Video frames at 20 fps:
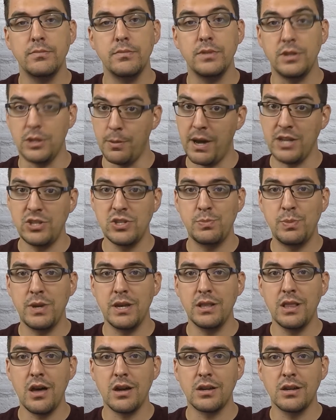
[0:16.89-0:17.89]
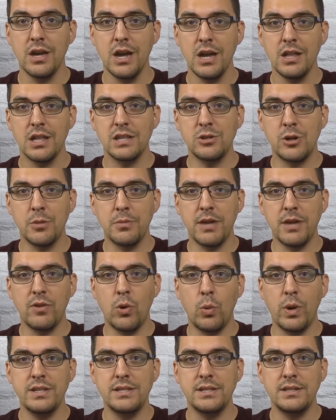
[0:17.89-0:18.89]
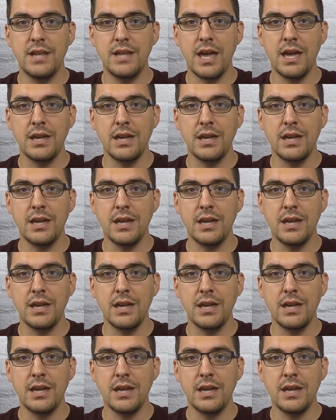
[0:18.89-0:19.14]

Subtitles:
you might just be in luck. That's what I'm giving away today.